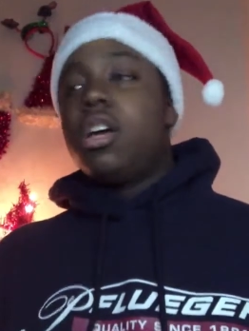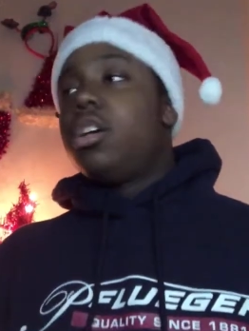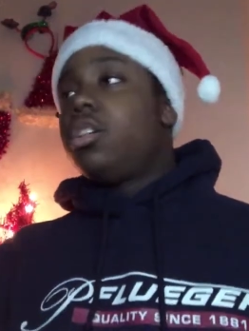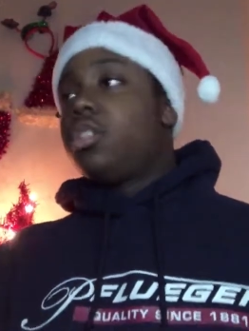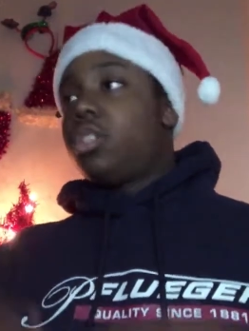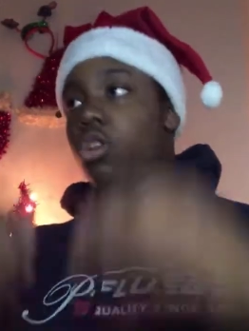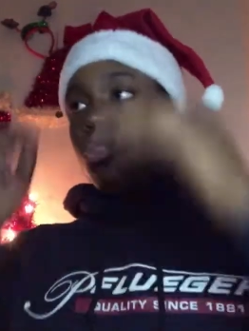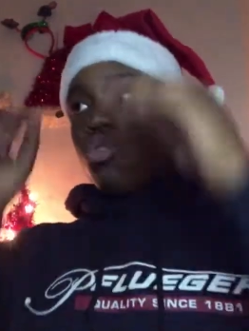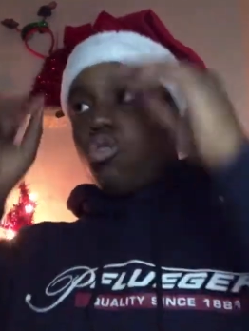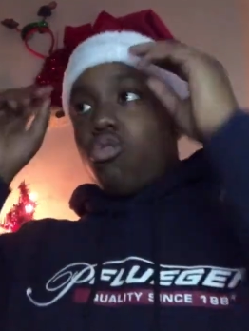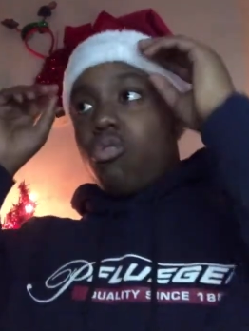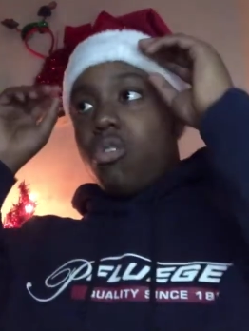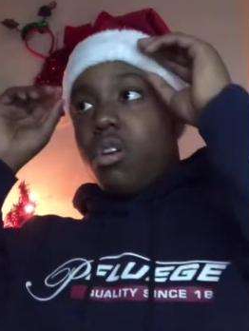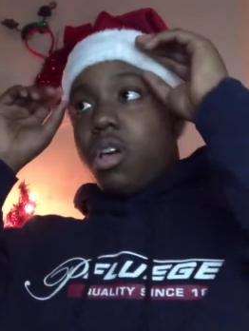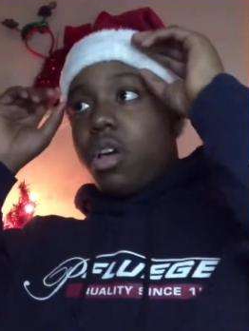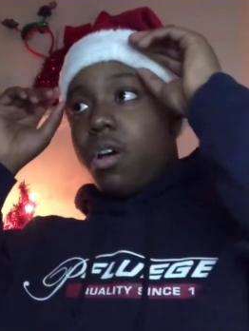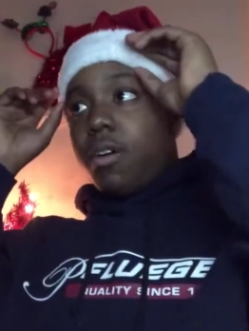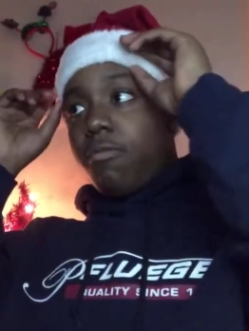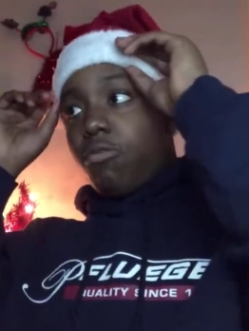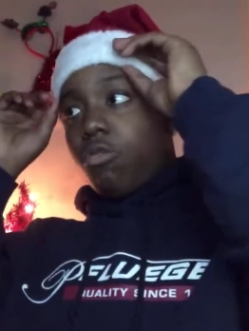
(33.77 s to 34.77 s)
So
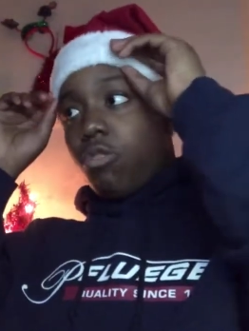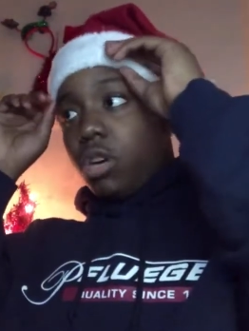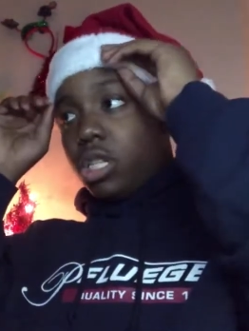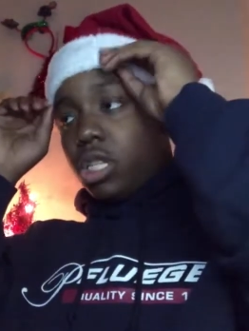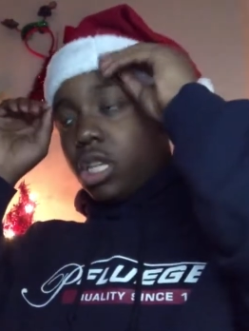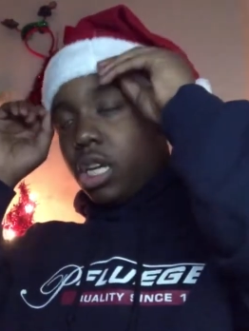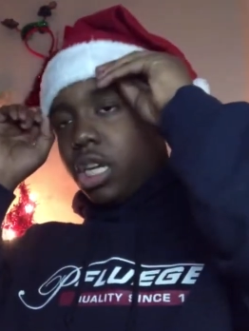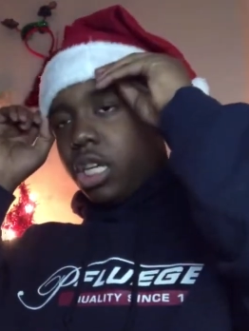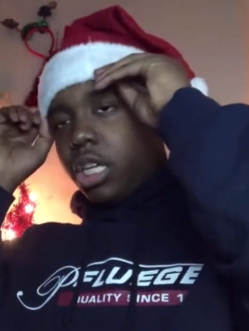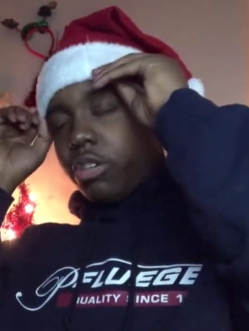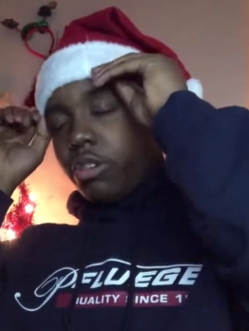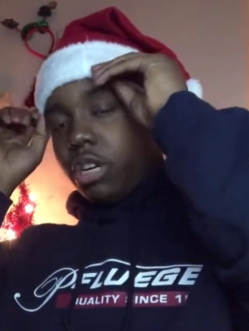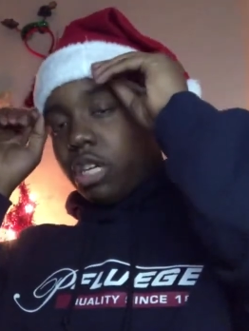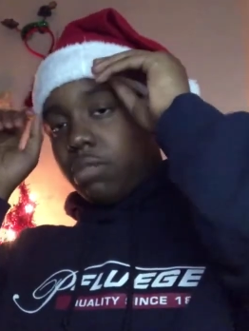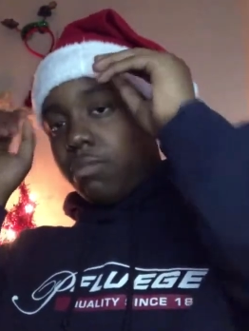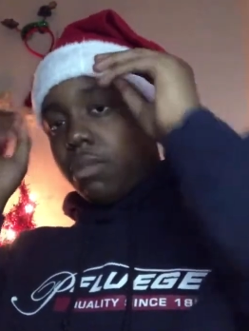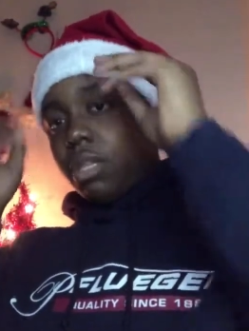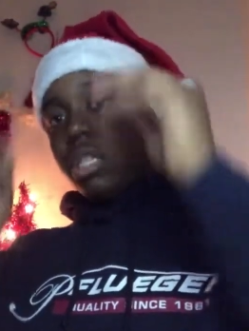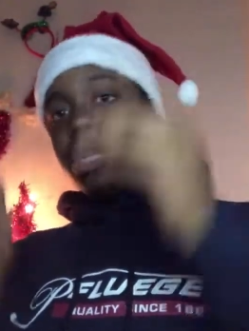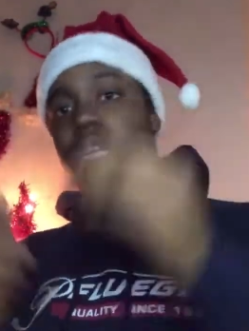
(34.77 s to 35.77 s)
of course it is
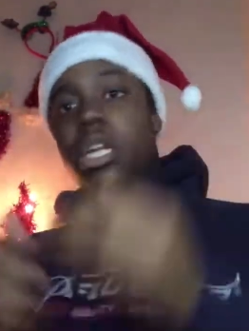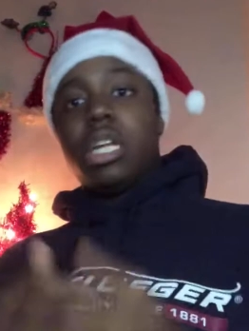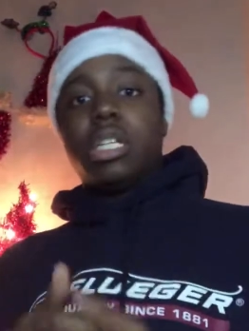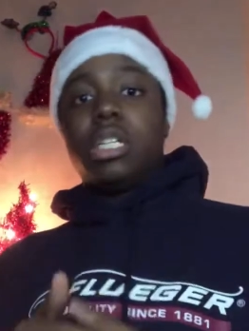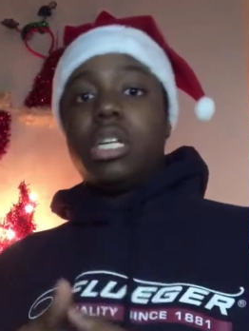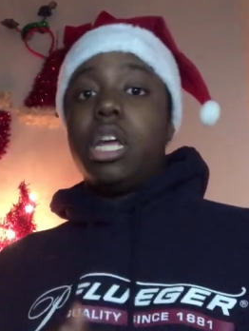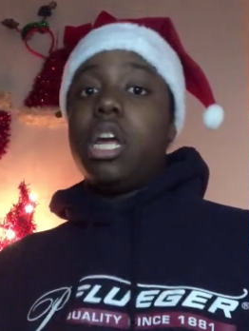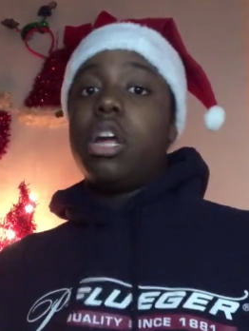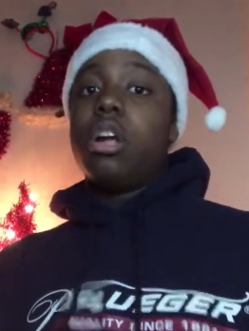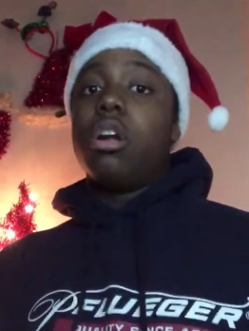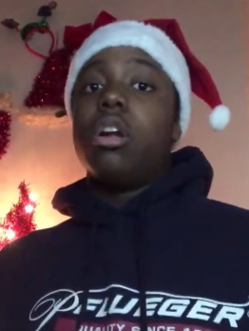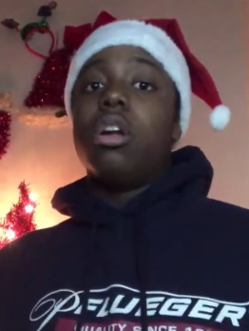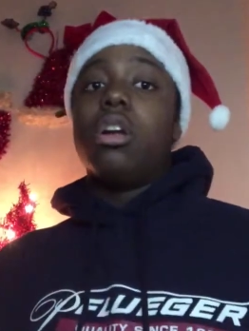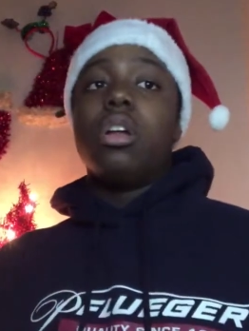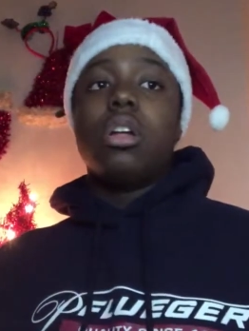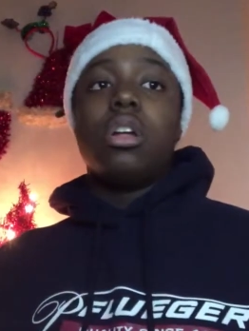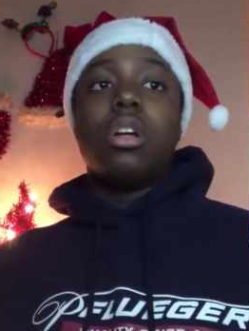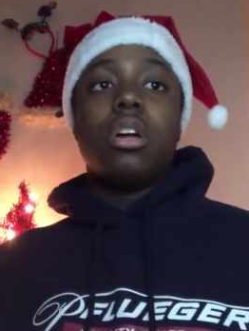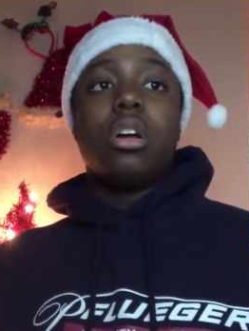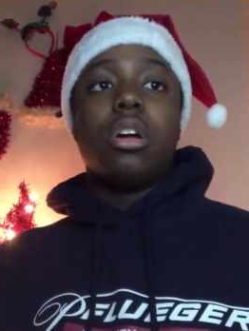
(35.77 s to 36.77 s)
Christmas. It is
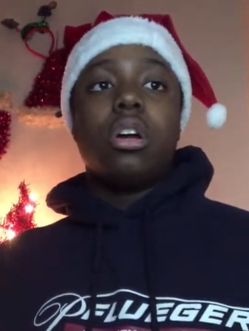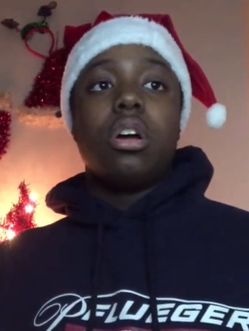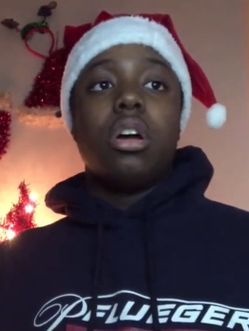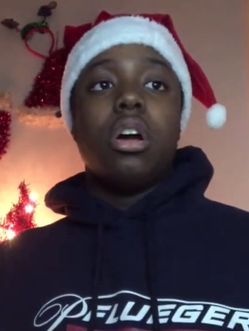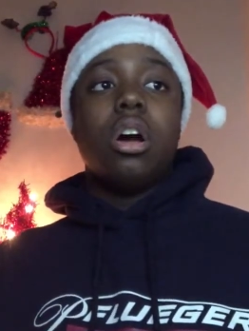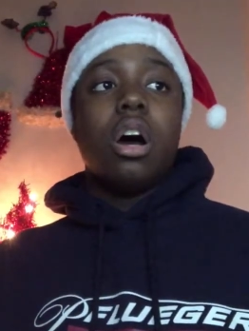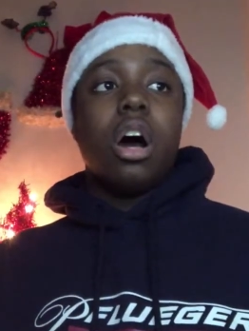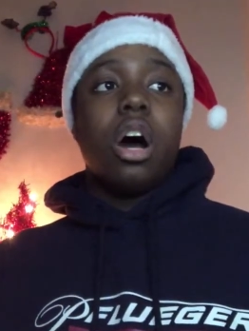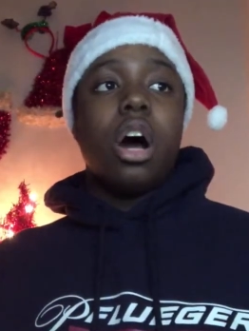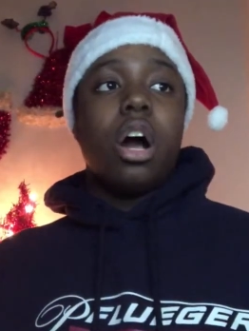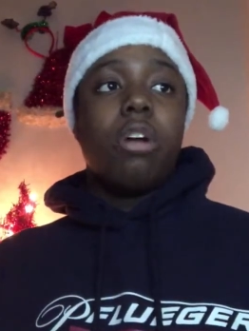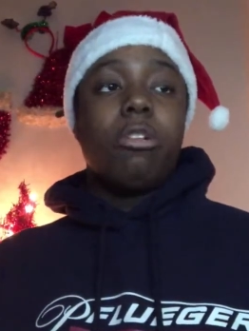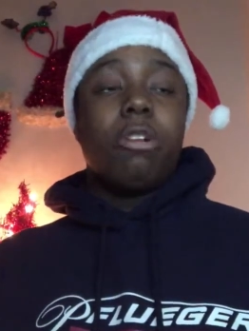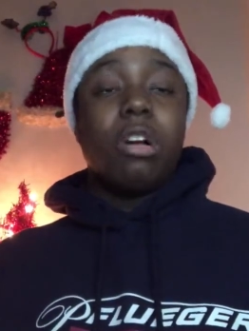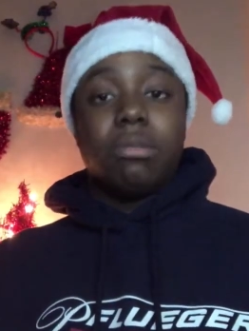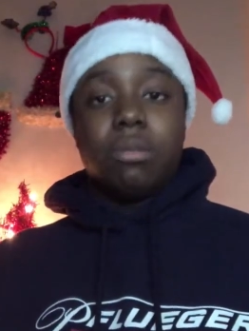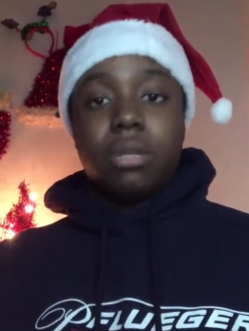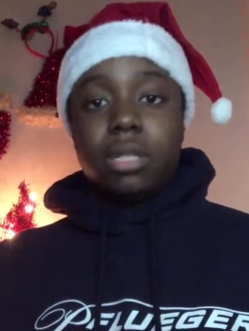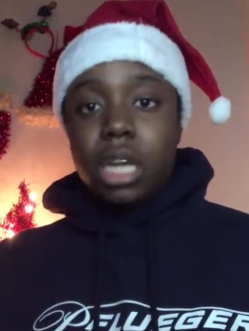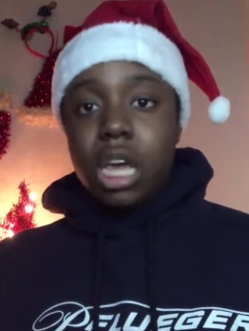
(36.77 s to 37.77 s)
near
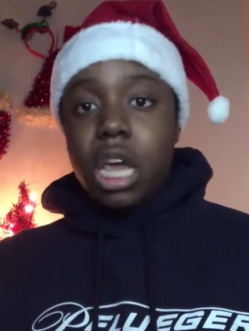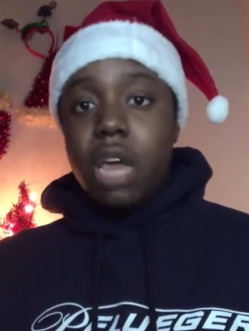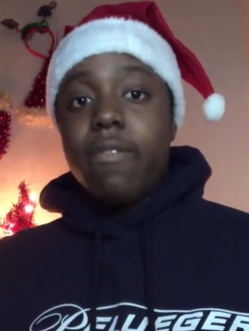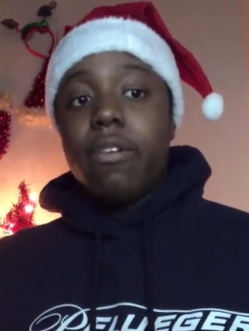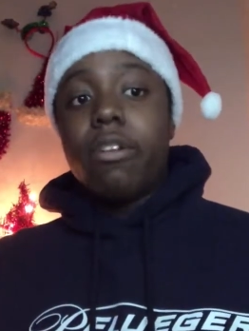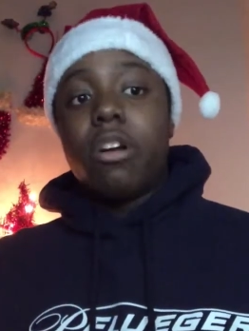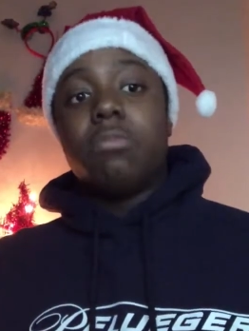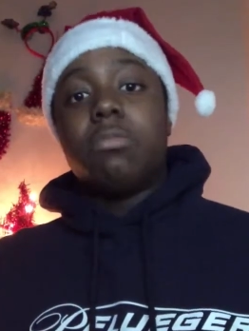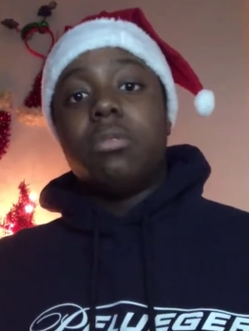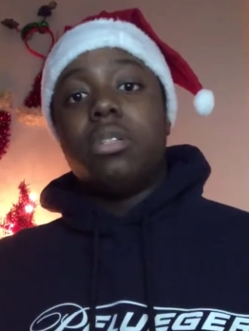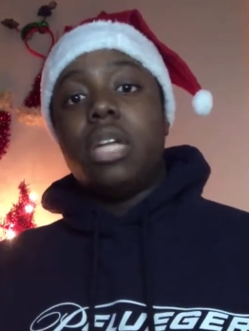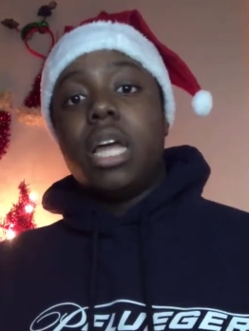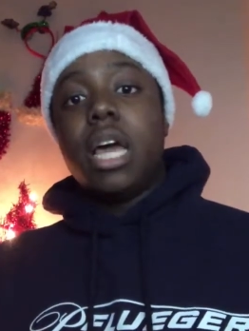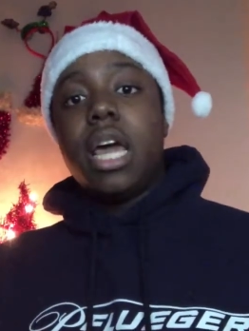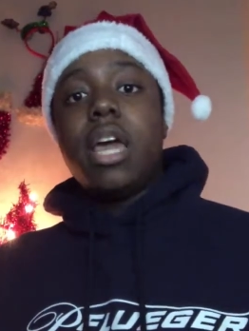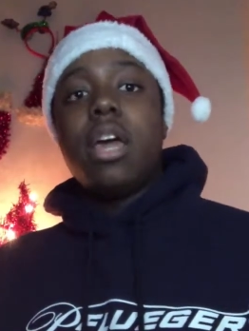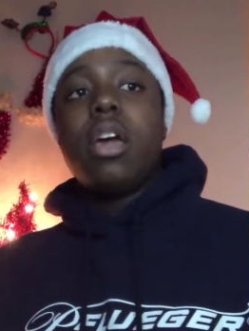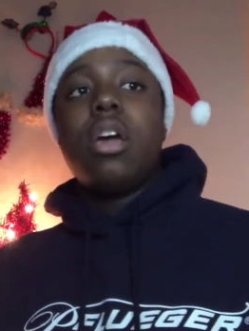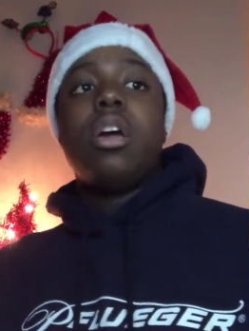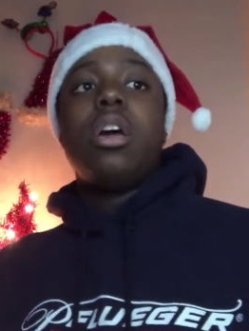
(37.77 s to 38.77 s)
Christmas Eve and Christmas
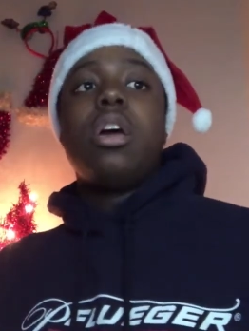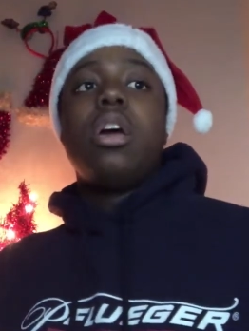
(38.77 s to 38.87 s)
Day.